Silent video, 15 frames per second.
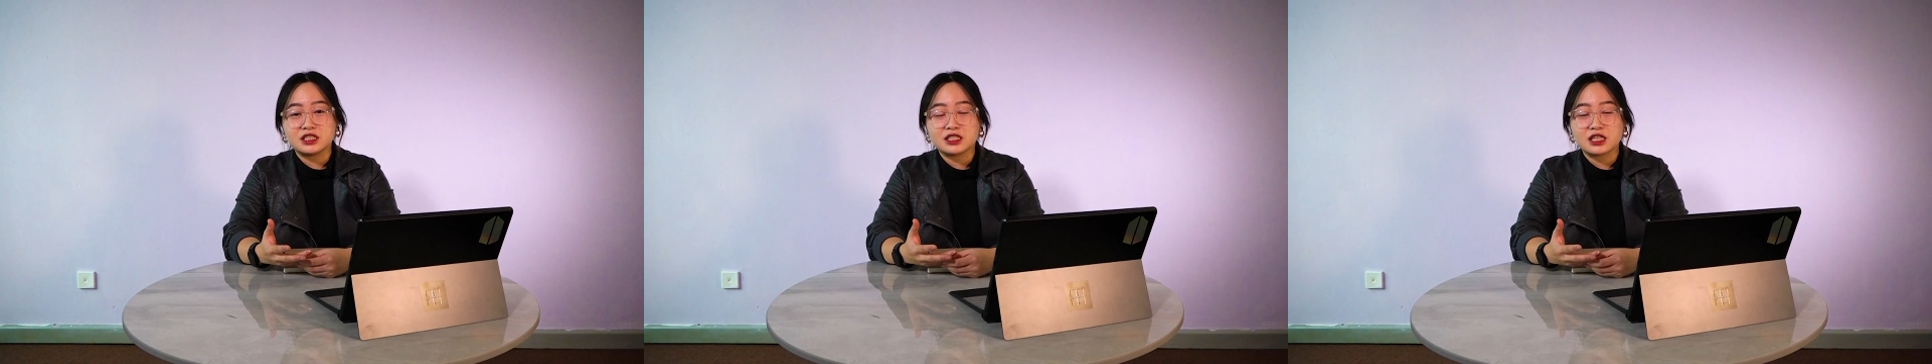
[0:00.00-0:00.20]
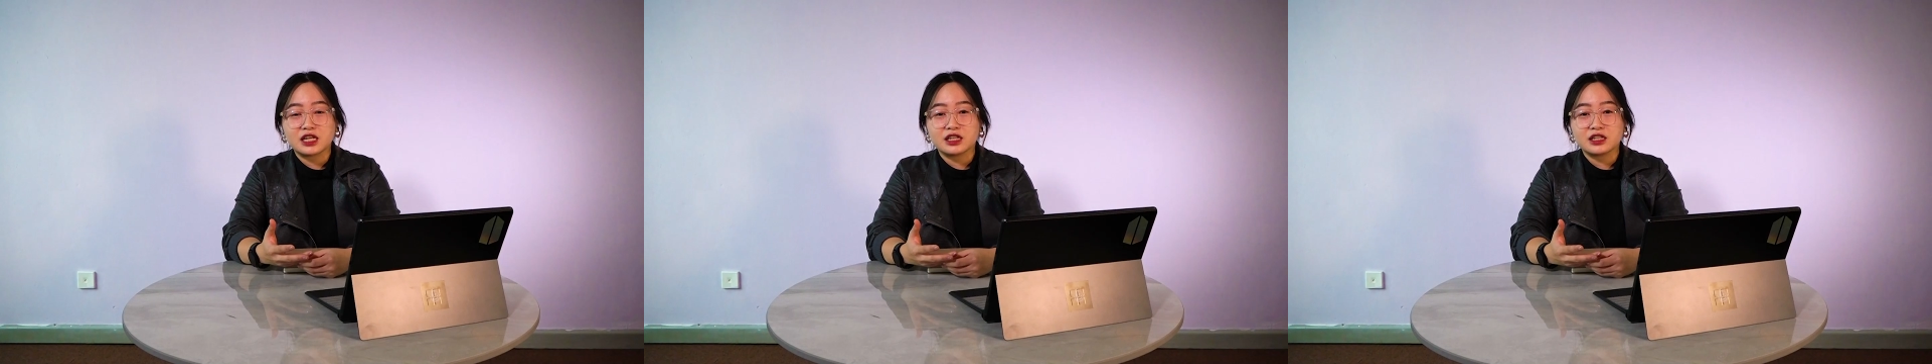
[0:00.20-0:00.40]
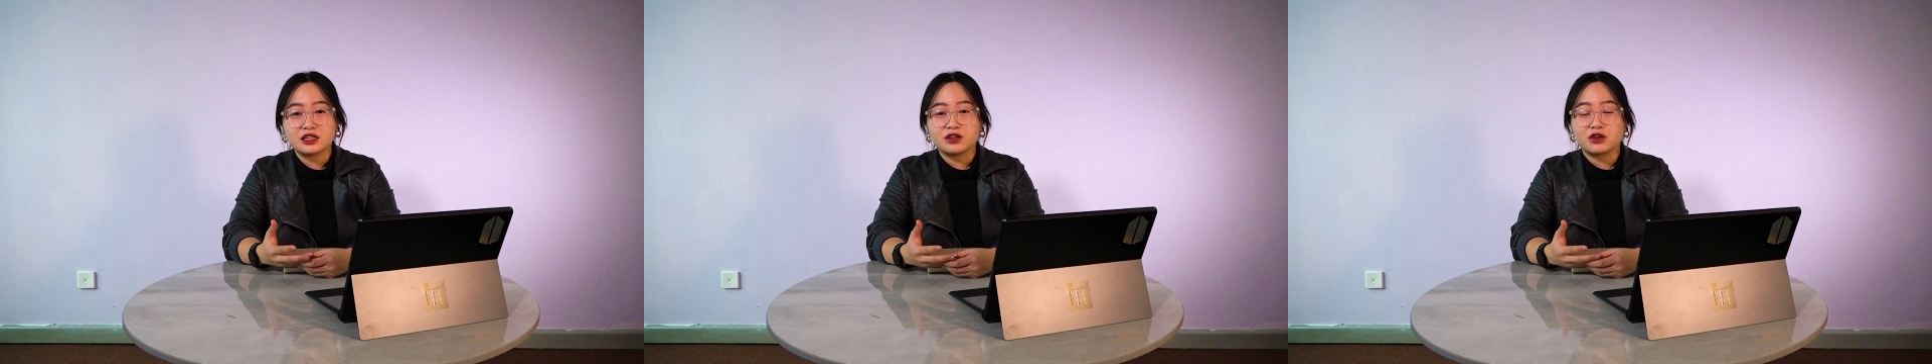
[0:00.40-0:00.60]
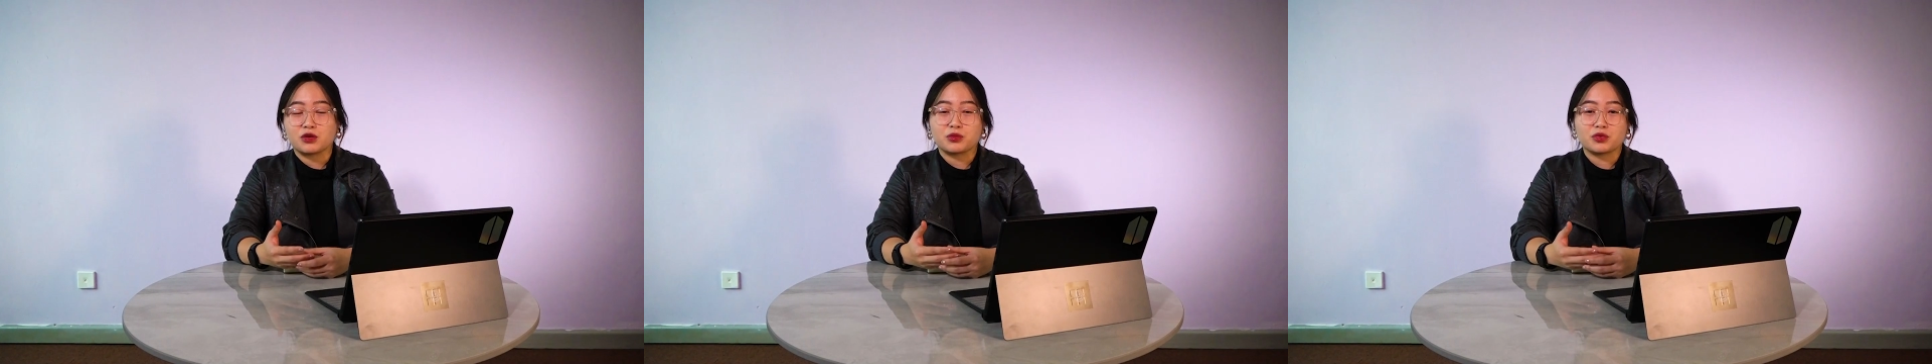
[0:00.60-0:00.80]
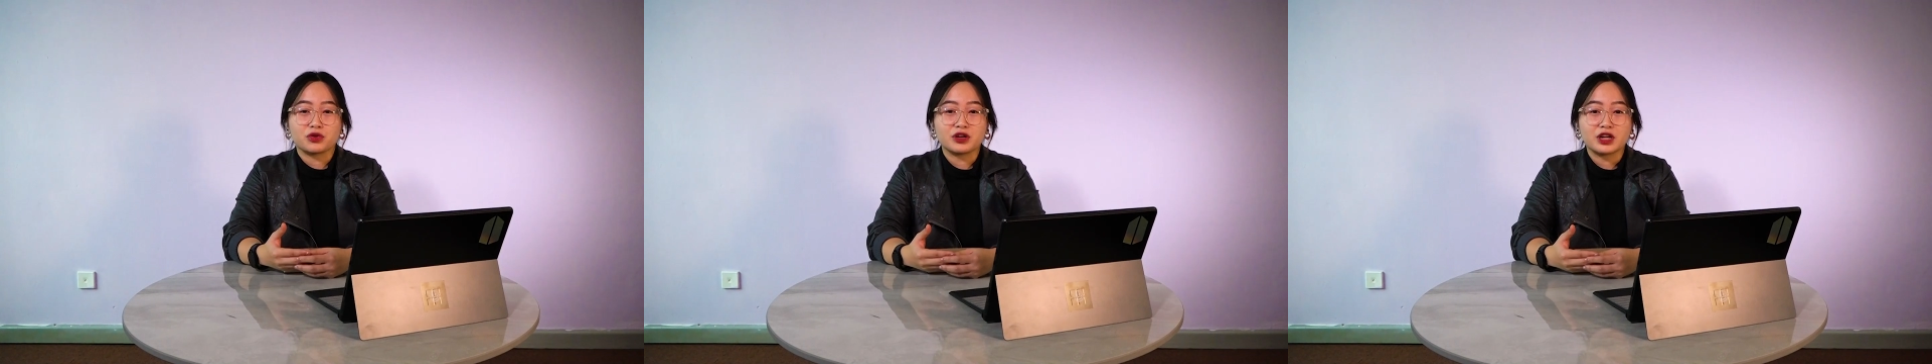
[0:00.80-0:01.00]
designer, or
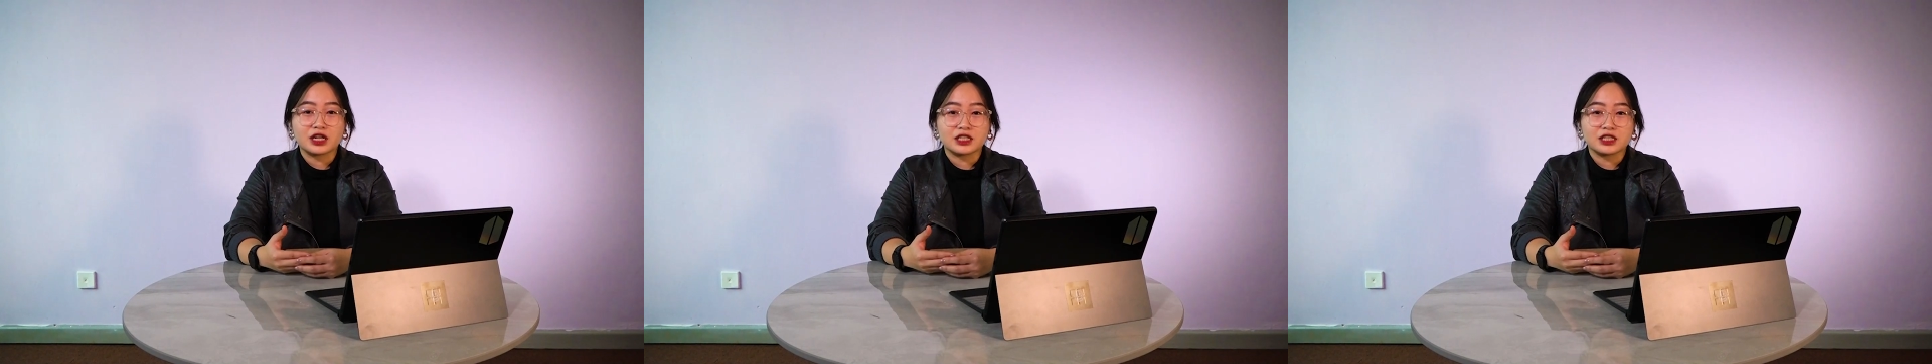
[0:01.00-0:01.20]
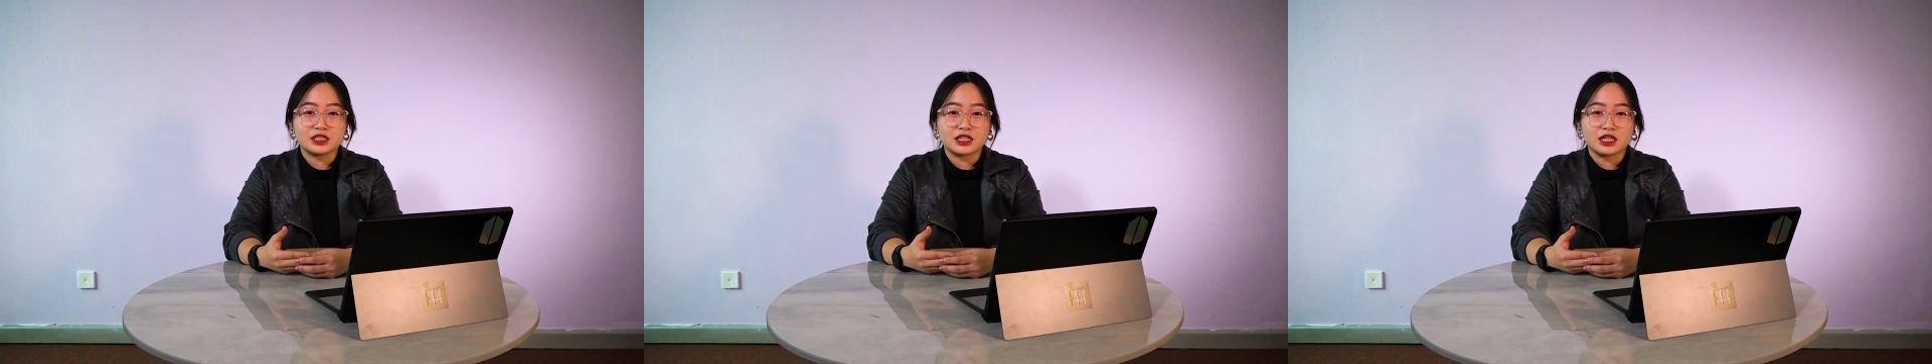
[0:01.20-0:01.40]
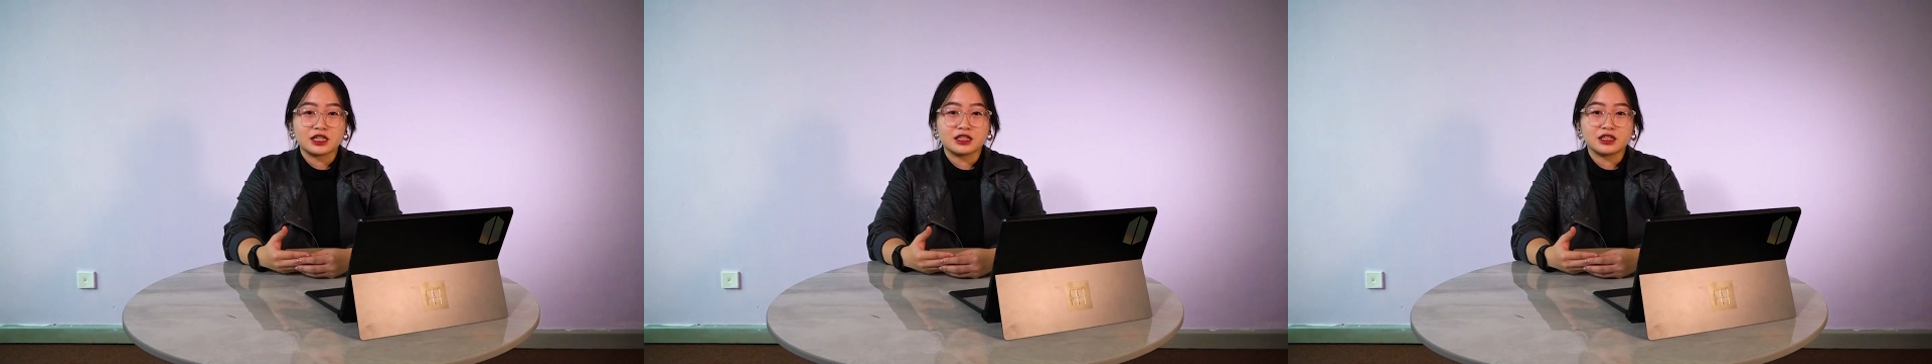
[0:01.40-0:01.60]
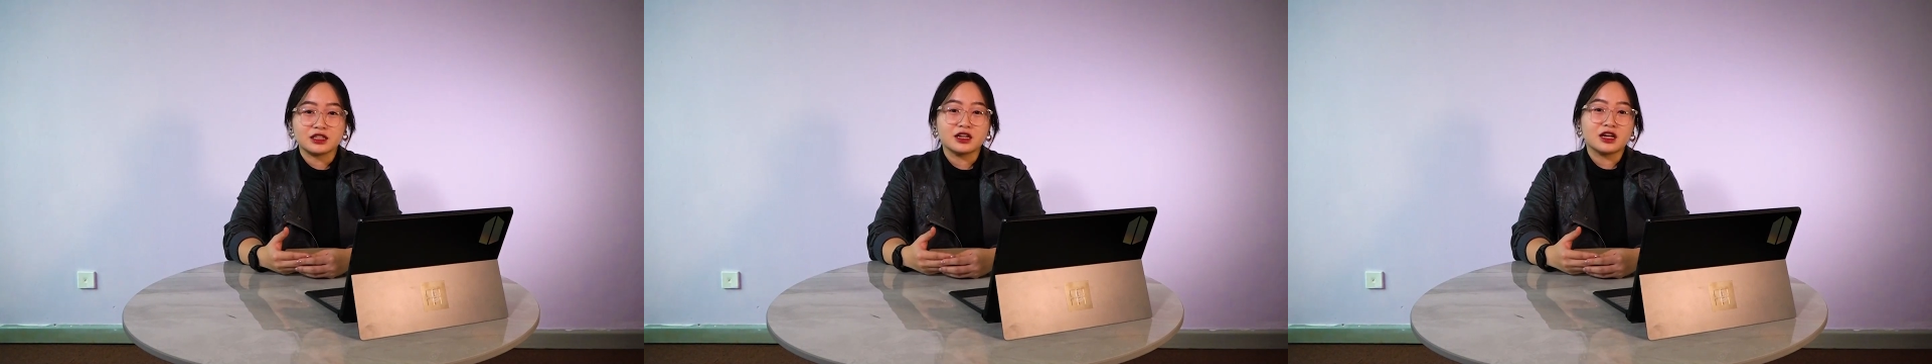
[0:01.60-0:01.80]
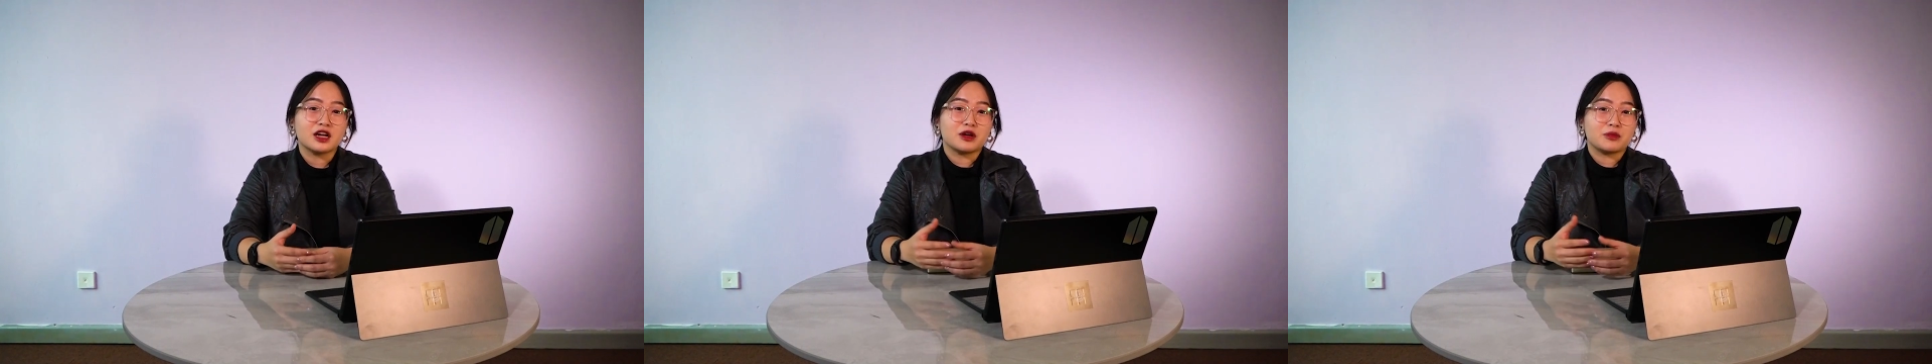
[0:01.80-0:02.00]
product designer.